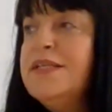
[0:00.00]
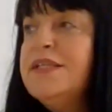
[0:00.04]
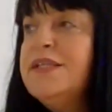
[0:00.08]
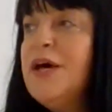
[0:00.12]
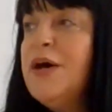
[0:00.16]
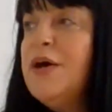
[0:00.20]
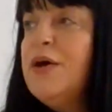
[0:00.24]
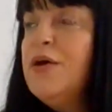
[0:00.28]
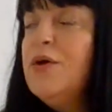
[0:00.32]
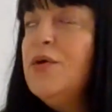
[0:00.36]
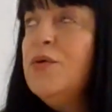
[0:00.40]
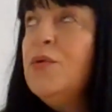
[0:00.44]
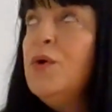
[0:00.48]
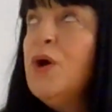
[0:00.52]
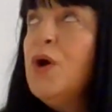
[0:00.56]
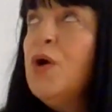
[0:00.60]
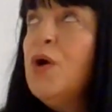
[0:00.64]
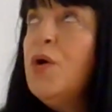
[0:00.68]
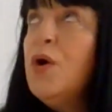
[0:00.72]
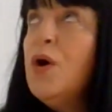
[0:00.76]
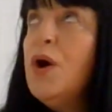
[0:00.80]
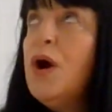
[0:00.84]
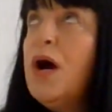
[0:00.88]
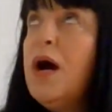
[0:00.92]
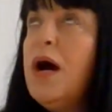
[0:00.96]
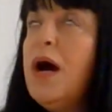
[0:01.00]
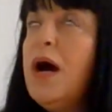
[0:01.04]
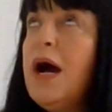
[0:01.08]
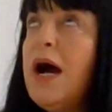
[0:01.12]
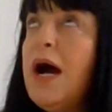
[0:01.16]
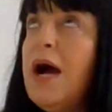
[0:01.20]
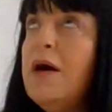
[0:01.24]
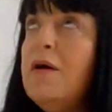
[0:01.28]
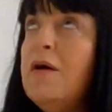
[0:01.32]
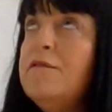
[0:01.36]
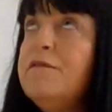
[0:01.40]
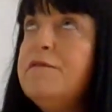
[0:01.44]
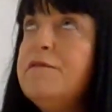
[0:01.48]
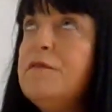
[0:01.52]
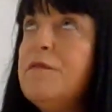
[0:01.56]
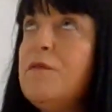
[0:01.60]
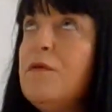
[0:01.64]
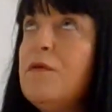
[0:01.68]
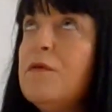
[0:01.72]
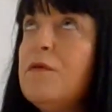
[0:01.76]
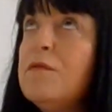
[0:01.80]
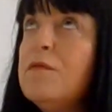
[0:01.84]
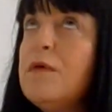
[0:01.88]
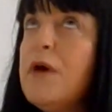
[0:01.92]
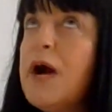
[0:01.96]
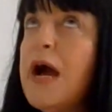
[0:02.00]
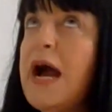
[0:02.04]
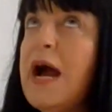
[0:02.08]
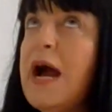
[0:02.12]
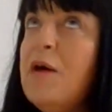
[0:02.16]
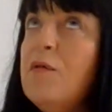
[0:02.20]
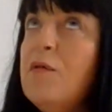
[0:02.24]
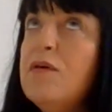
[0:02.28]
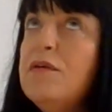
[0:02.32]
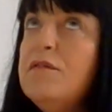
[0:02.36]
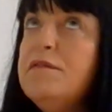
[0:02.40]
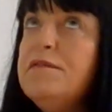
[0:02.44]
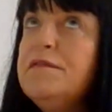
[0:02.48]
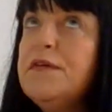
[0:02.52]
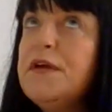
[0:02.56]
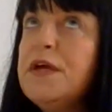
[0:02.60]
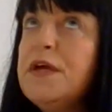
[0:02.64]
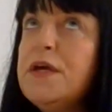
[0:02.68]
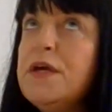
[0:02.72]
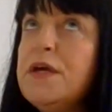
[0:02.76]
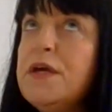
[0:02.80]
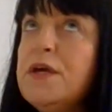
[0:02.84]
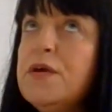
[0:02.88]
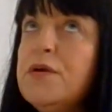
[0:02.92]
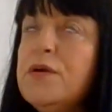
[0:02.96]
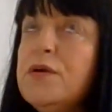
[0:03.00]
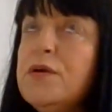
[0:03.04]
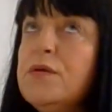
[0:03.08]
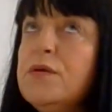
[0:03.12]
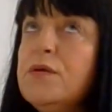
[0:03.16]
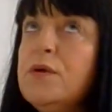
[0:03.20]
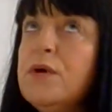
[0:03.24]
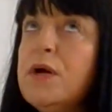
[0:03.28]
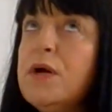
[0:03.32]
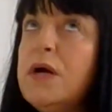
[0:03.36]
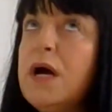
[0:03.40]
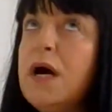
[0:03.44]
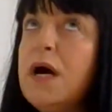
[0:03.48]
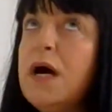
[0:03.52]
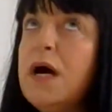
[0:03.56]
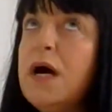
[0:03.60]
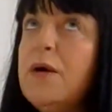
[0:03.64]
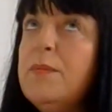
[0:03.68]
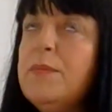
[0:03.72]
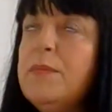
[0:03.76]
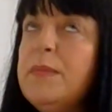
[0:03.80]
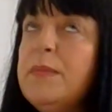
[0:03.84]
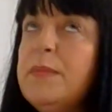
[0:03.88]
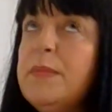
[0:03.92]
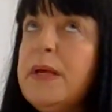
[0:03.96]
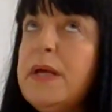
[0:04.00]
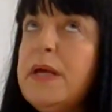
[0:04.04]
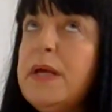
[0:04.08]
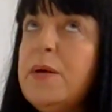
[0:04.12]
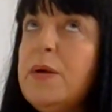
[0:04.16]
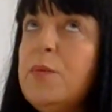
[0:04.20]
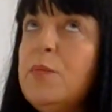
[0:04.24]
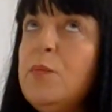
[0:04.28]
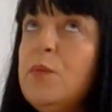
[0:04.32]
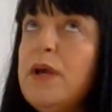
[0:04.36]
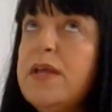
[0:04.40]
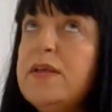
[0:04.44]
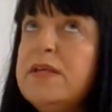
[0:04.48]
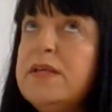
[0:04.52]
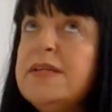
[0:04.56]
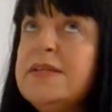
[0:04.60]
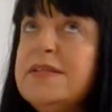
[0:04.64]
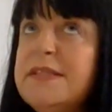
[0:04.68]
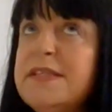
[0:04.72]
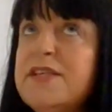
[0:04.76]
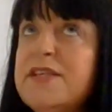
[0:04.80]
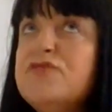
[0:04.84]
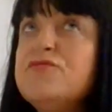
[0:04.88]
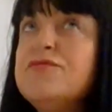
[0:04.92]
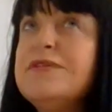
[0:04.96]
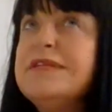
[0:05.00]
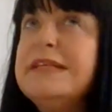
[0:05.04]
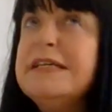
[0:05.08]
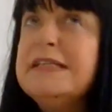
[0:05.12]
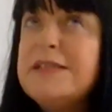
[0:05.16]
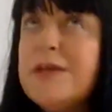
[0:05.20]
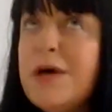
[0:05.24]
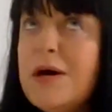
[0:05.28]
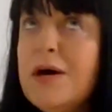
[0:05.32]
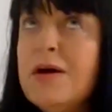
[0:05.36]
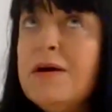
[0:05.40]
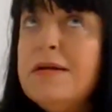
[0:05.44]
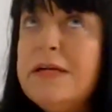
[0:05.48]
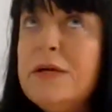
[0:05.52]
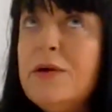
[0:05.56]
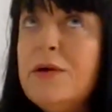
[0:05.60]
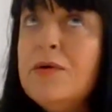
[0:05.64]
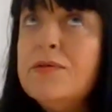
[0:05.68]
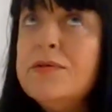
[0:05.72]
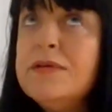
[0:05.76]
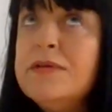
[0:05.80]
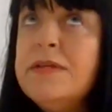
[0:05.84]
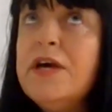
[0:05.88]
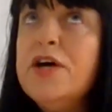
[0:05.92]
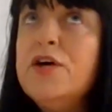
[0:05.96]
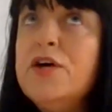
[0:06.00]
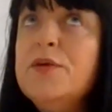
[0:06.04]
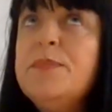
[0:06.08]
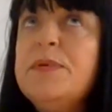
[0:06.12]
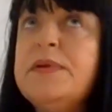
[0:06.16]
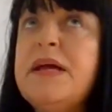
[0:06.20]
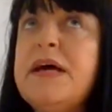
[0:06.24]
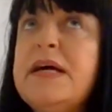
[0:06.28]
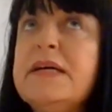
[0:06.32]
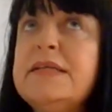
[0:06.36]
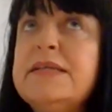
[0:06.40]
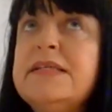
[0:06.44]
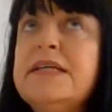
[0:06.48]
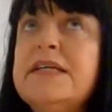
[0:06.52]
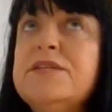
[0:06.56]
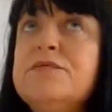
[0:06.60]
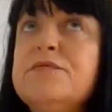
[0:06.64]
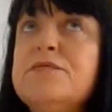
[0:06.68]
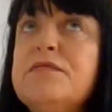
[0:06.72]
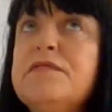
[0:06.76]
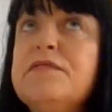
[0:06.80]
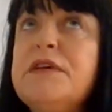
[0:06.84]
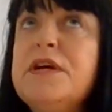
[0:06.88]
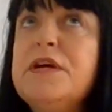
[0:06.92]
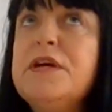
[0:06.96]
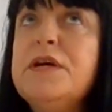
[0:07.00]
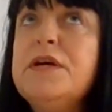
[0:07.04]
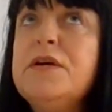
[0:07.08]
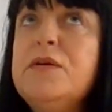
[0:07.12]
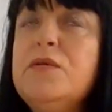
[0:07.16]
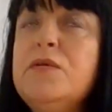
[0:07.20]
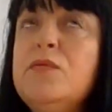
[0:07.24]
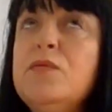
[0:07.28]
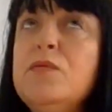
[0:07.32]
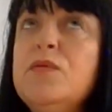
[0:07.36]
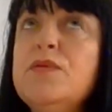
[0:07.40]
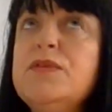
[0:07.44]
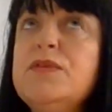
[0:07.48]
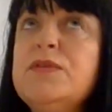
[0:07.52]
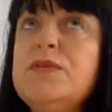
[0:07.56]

So for our view, when considering this early on in the open access review,